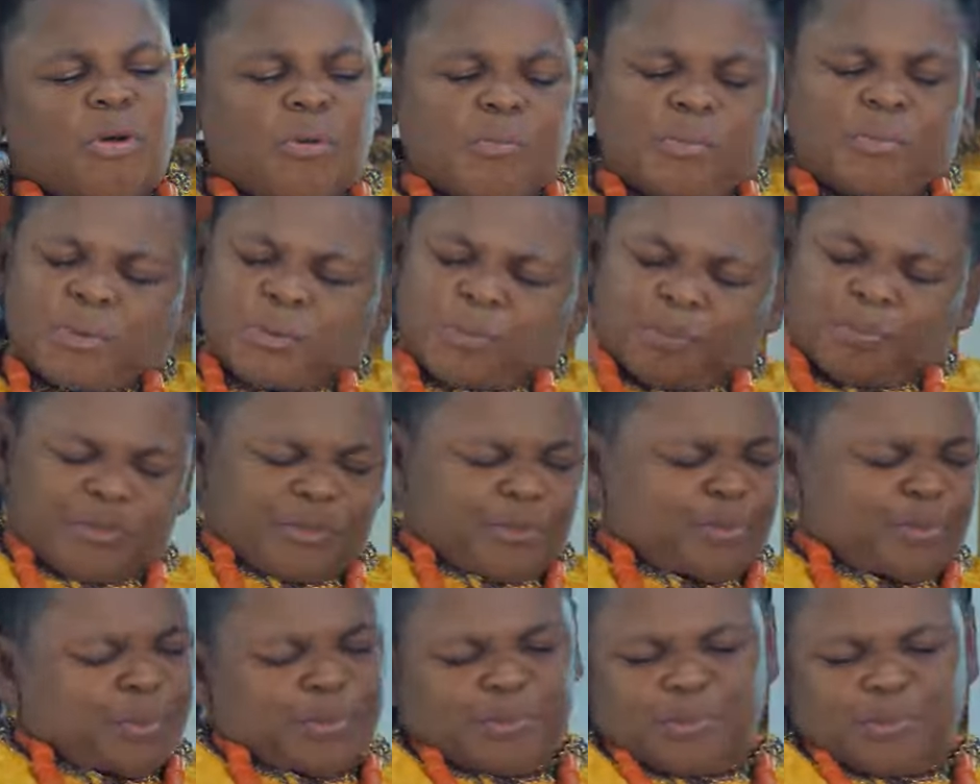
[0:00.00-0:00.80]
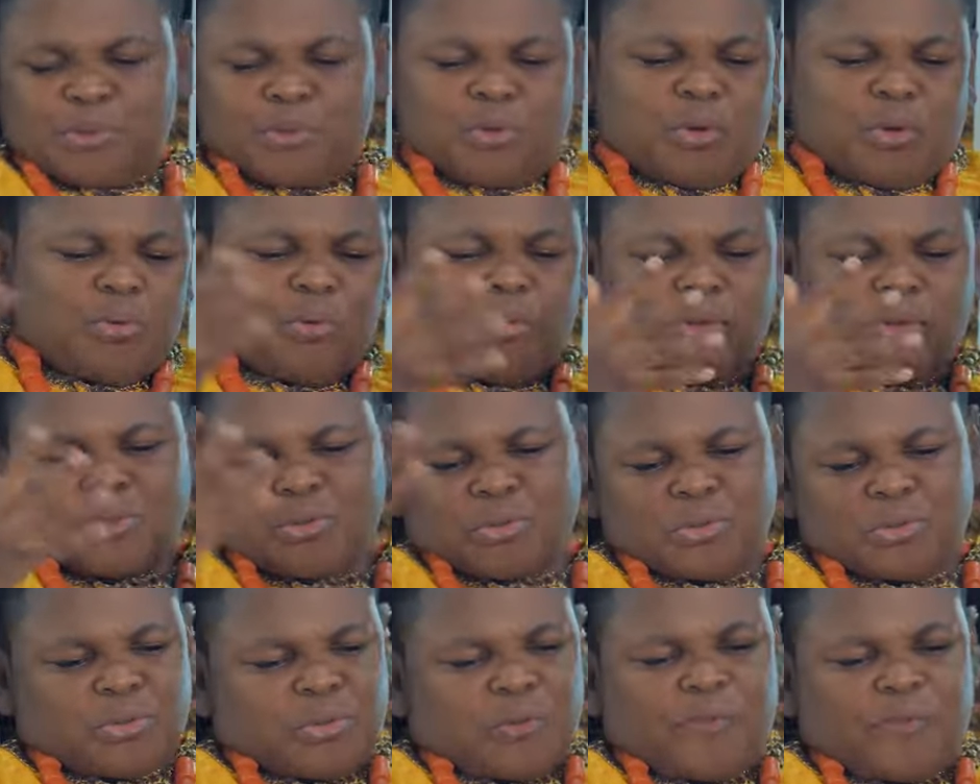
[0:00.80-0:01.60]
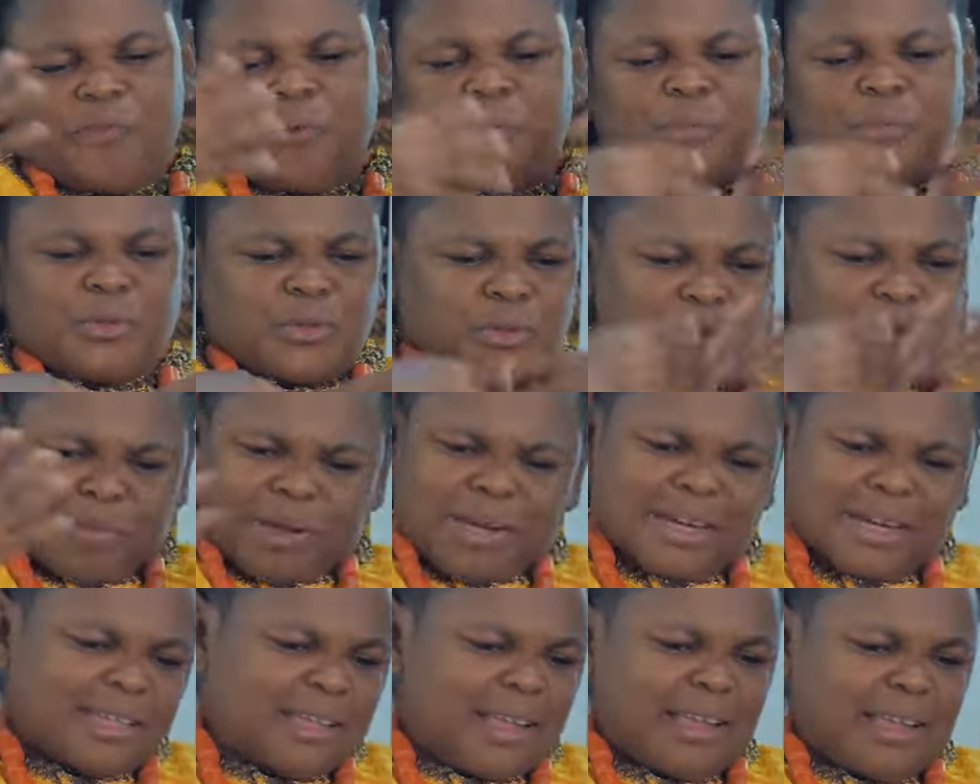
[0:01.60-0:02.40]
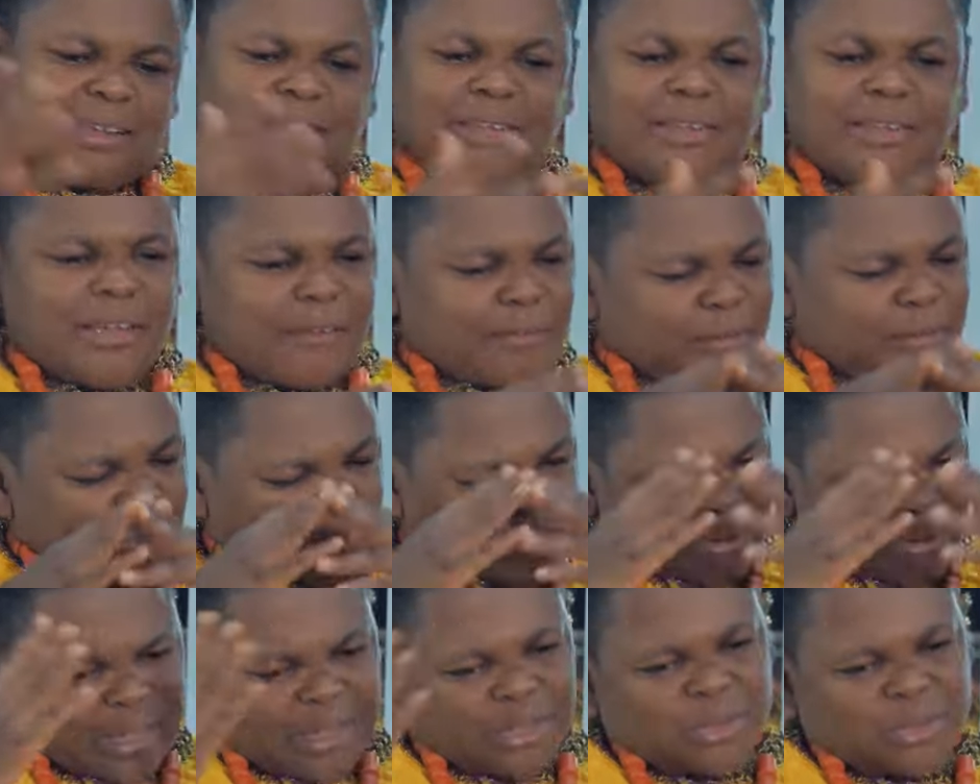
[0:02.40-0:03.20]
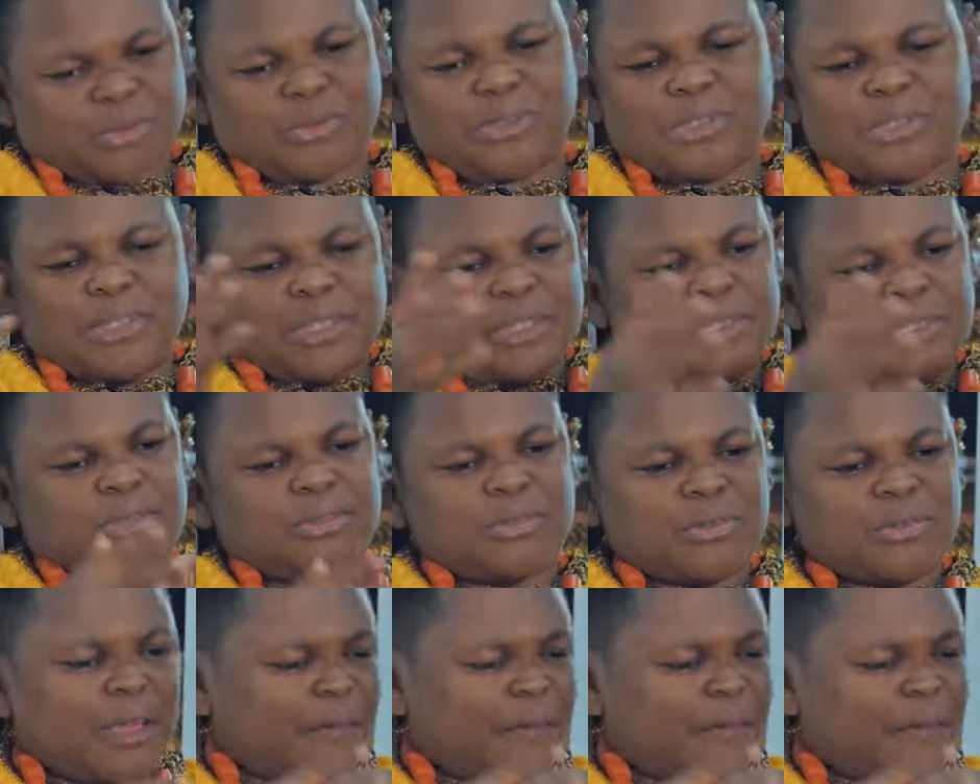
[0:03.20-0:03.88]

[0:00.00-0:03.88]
Mommy, people know what to do for me to marry that. They have to start doing it.